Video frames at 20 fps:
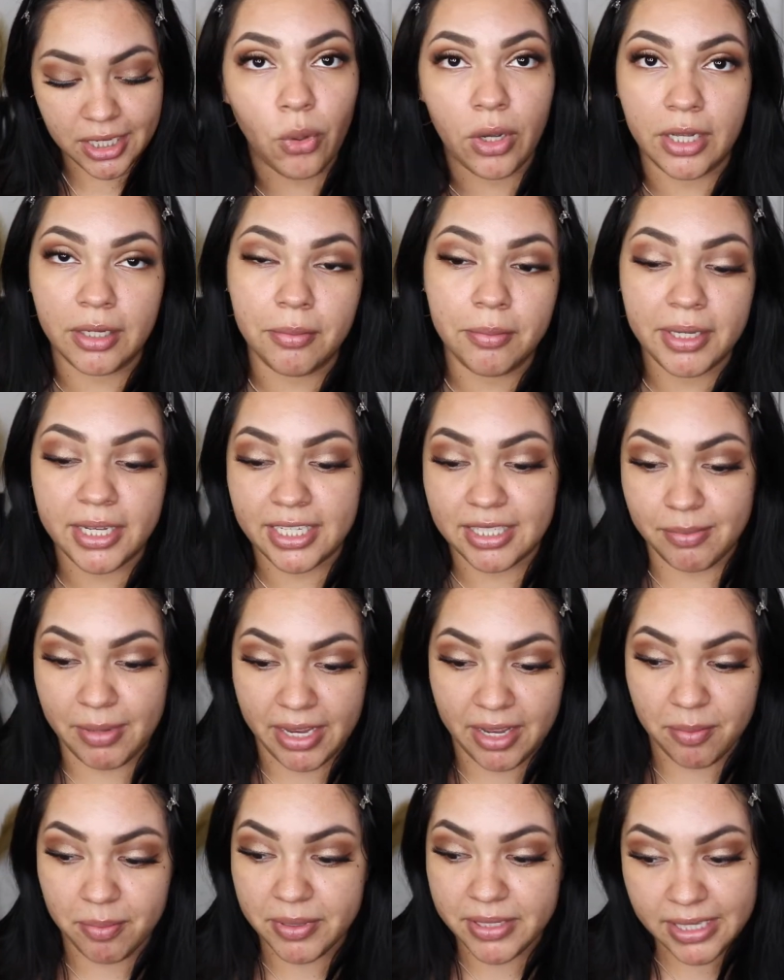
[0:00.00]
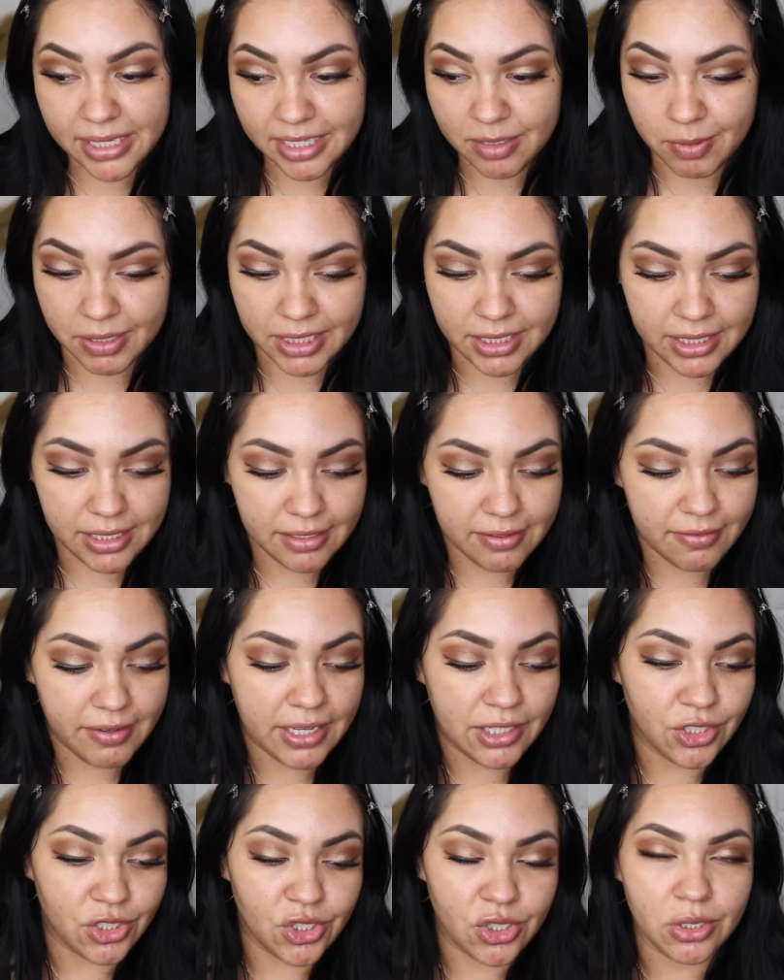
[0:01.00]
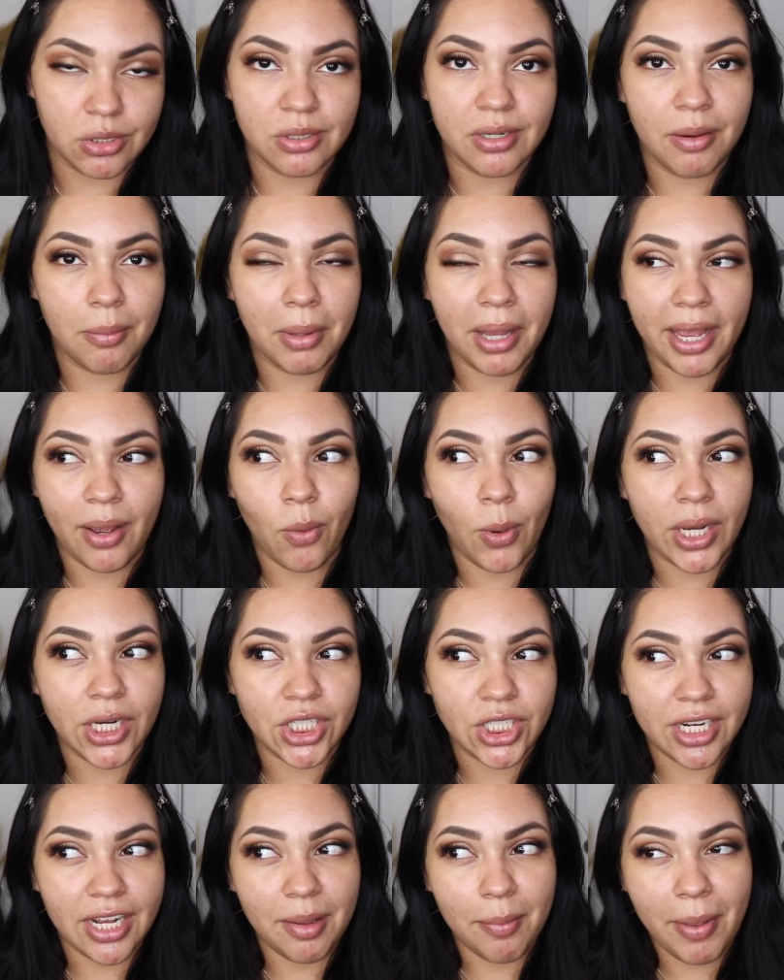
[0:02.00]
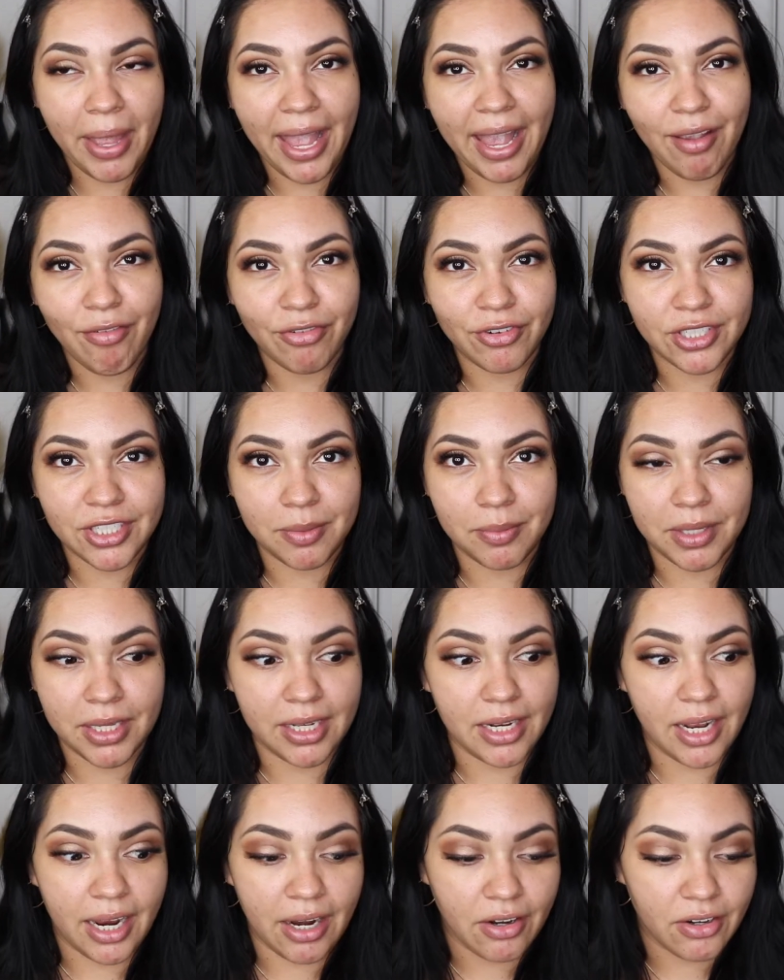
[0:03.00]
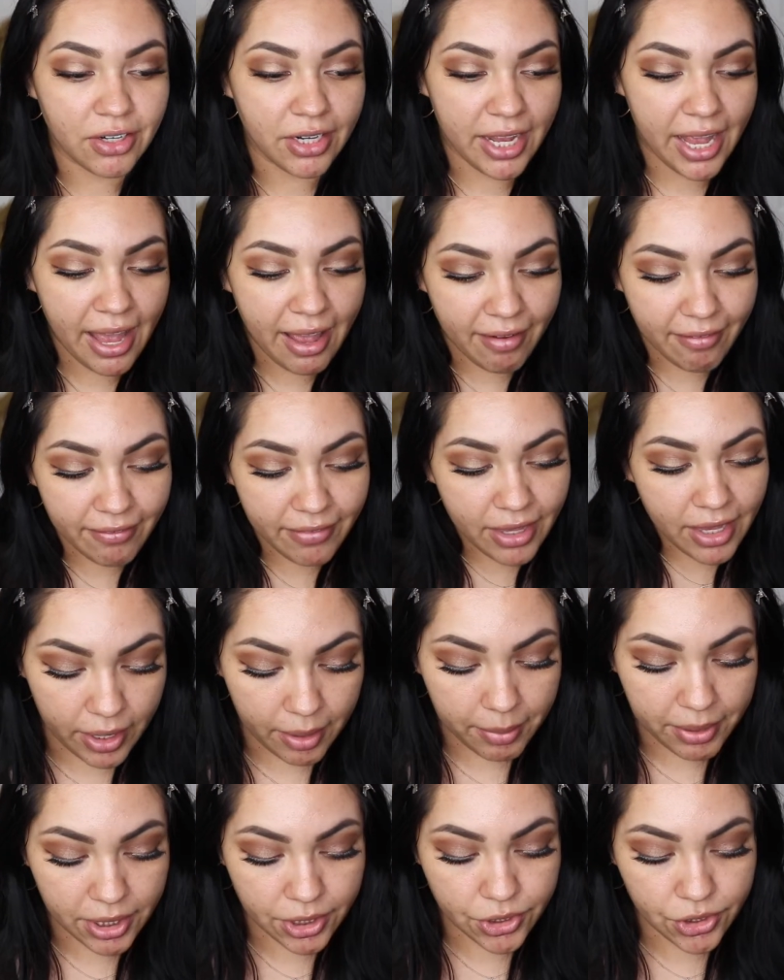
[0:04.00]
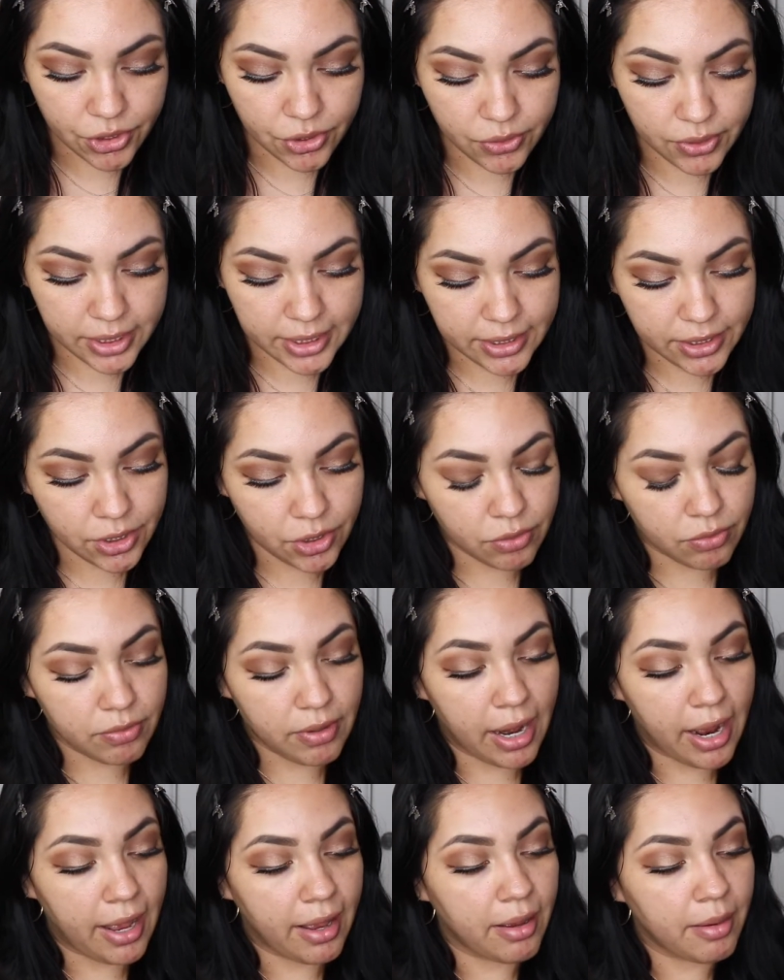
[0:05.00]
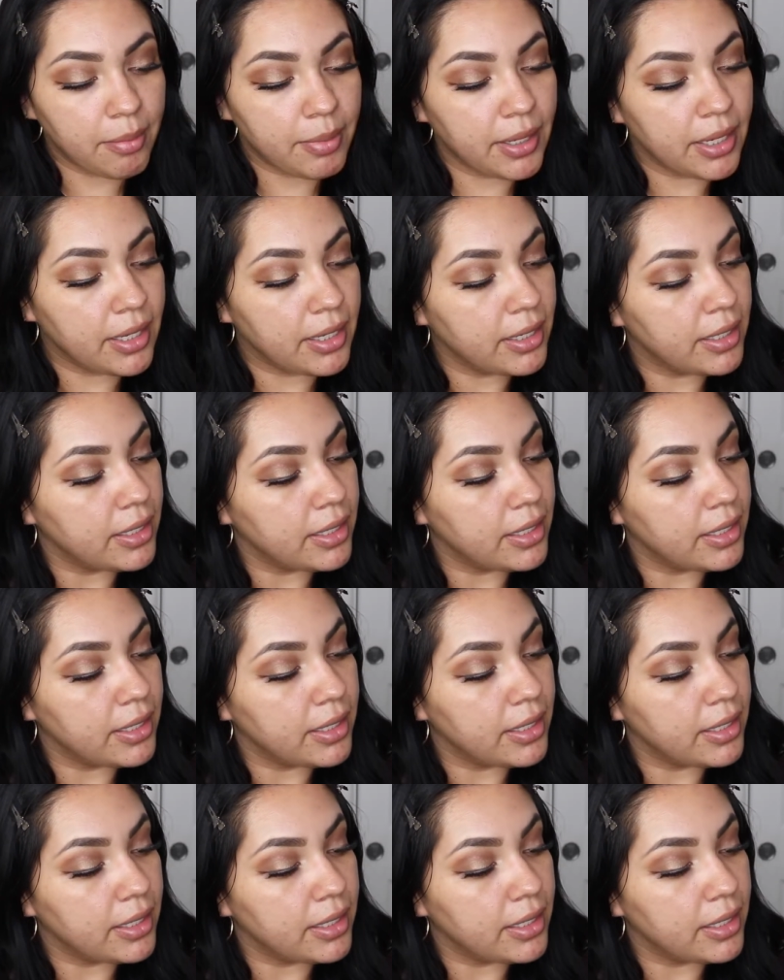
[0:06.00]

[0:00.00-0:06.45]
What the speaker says: One, because makeup is expensive, and two, I'm like, why should I pay for something I already have? What I'm gonna do is grab